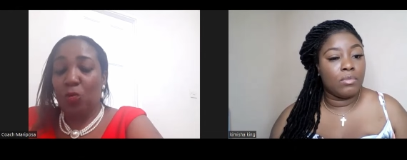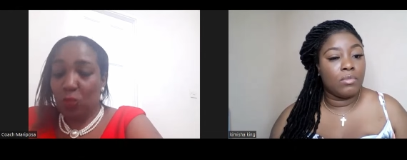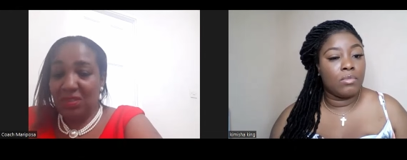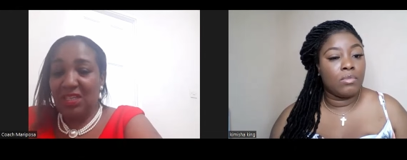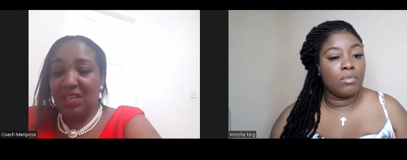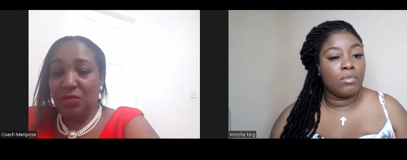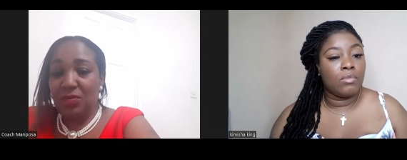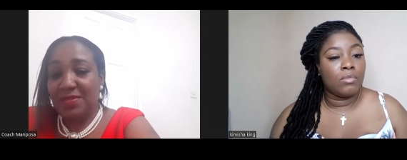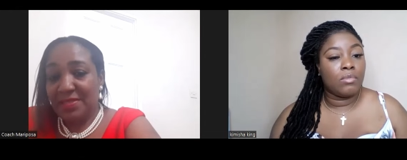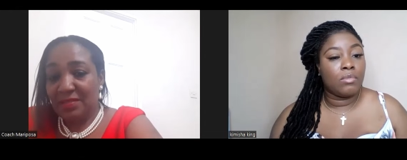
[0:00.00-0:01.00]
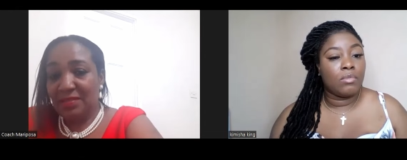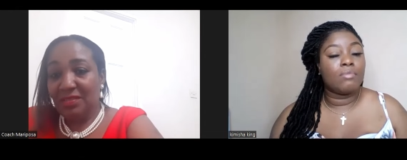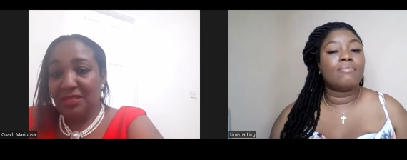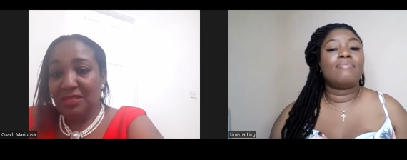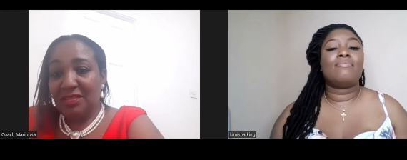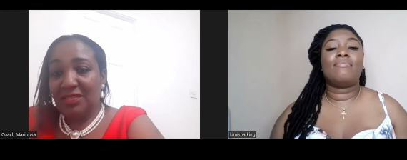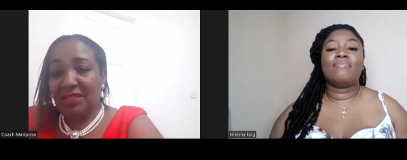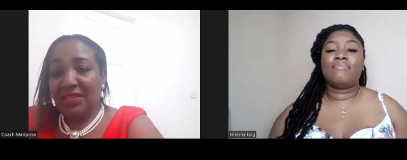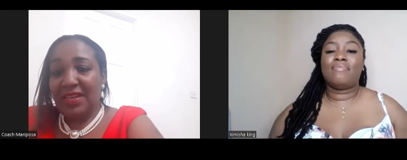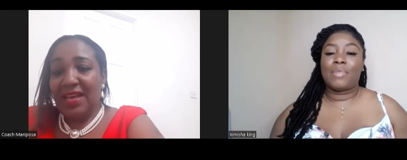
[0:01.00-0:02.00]
Speaker 1: out the house.
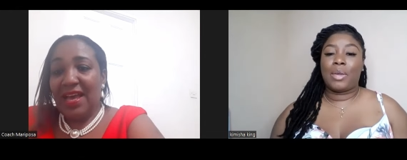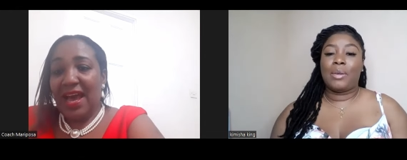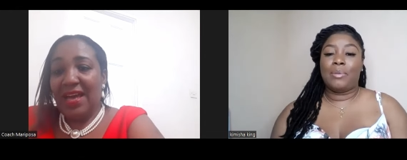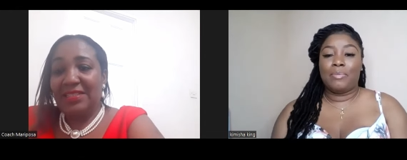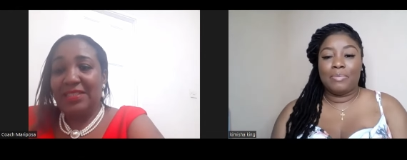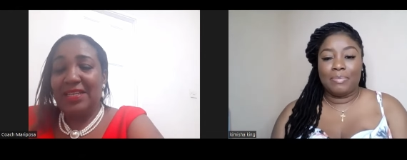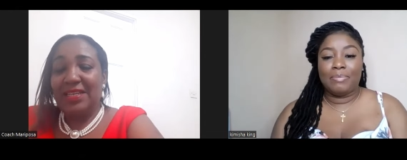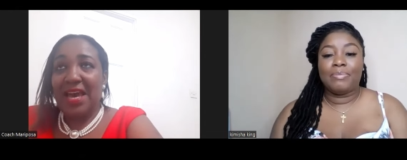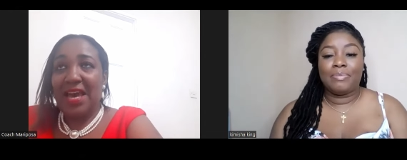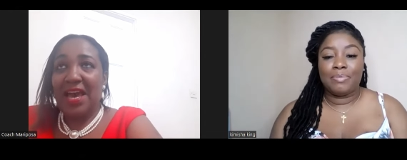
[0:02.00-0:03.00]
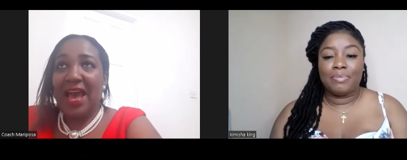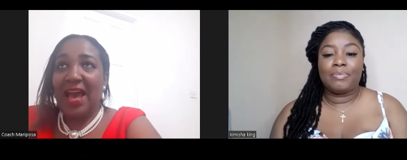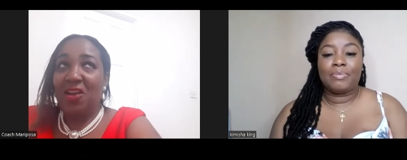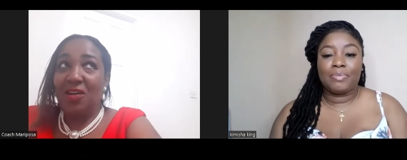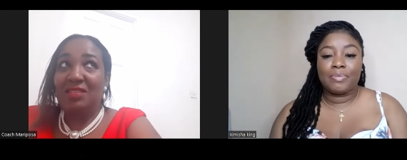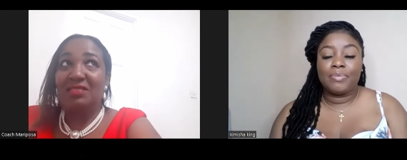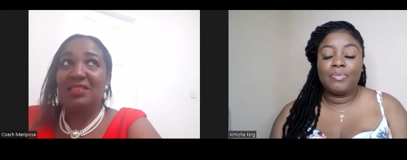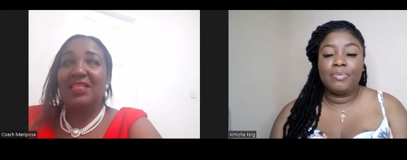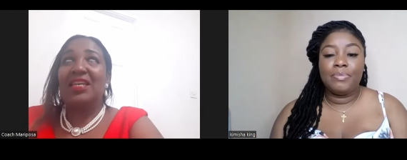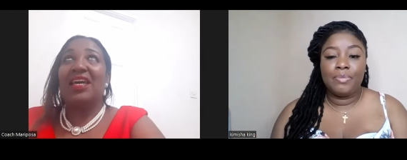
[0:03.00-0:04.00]
Speaker 2: Mm, okay.
Speaker 1: To get, and
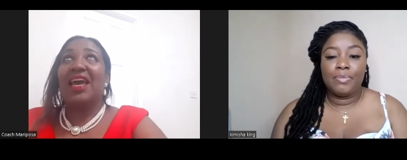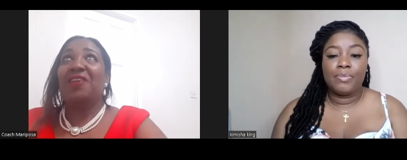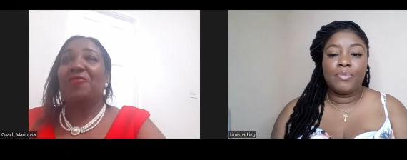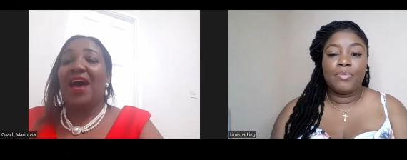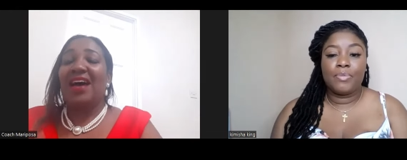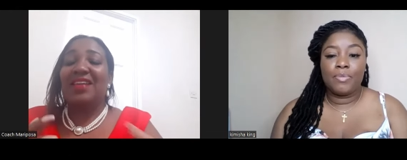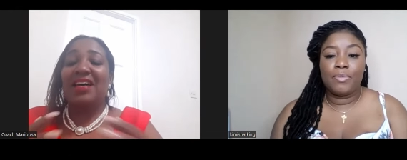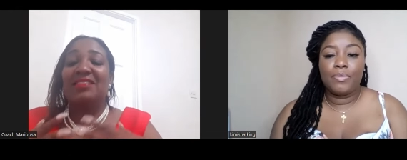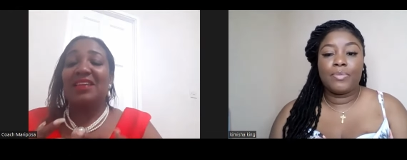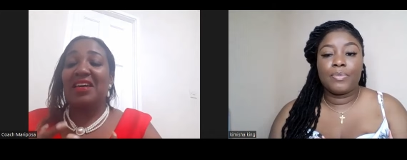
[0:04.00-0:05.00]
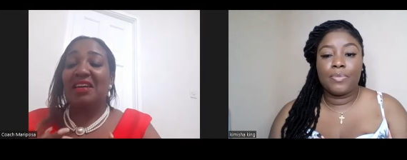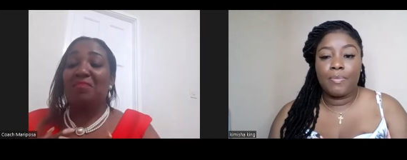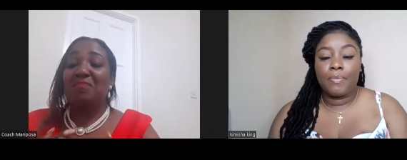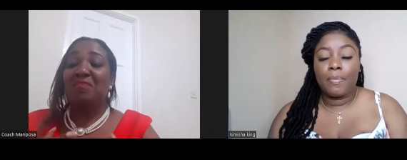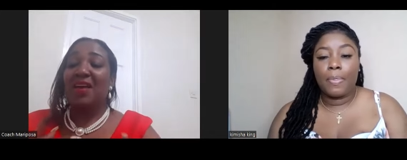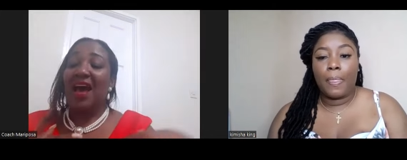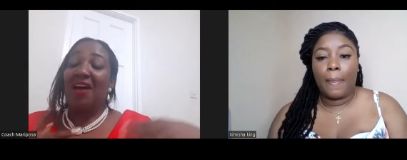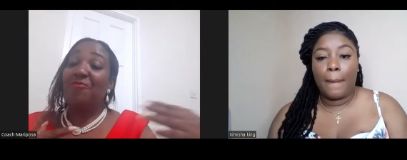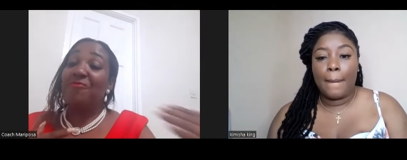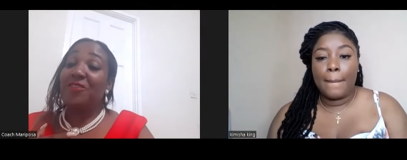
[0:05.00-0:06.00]
honestly, it, at that time,
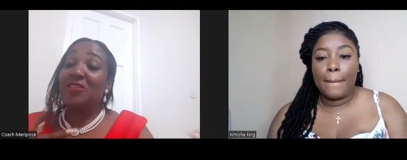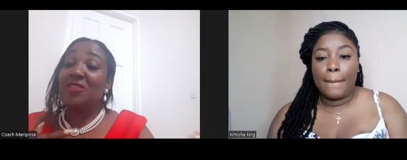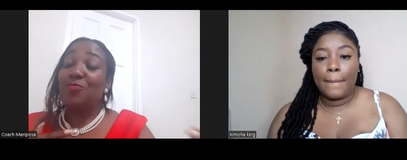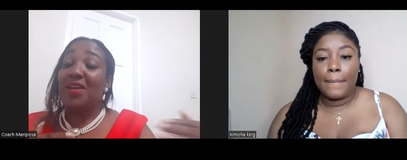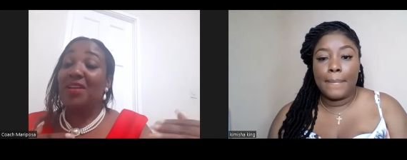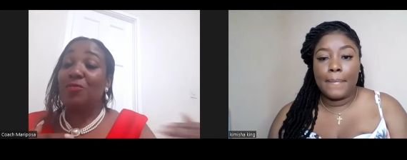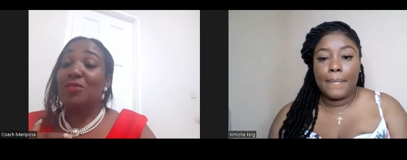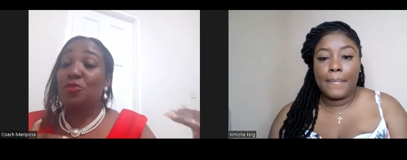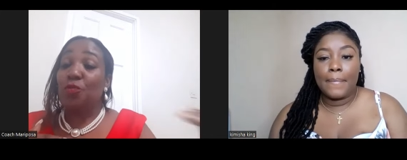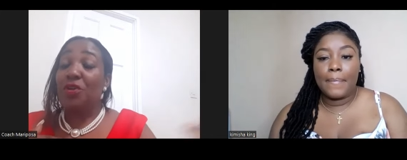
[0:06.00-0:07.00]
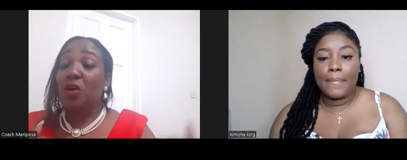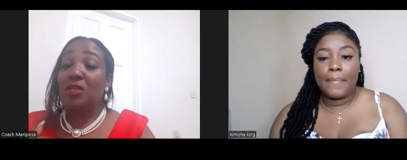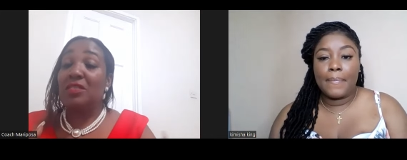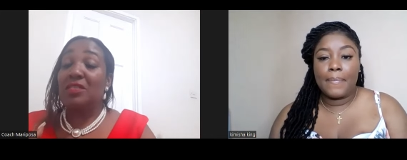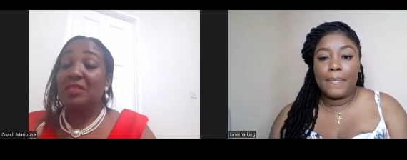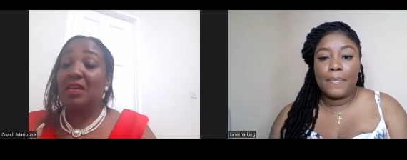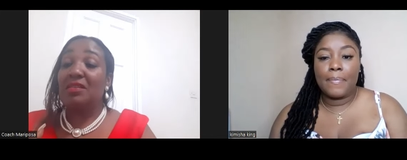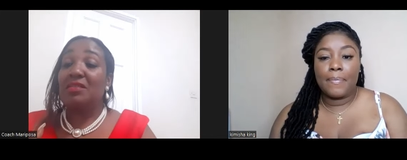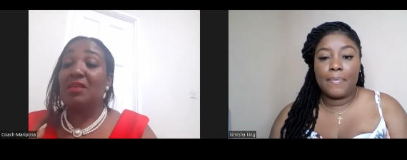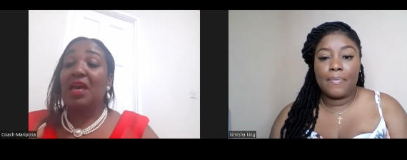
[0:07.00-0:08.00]
at first when I was doing all these
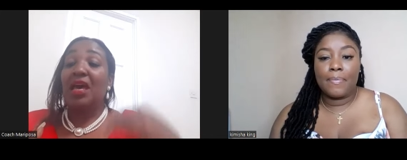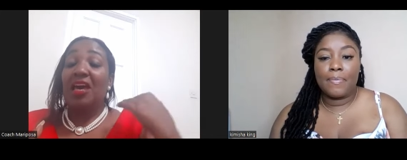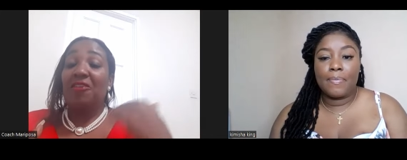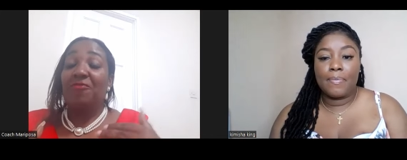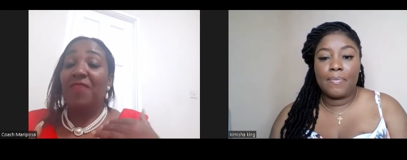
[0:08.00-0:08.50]
things, it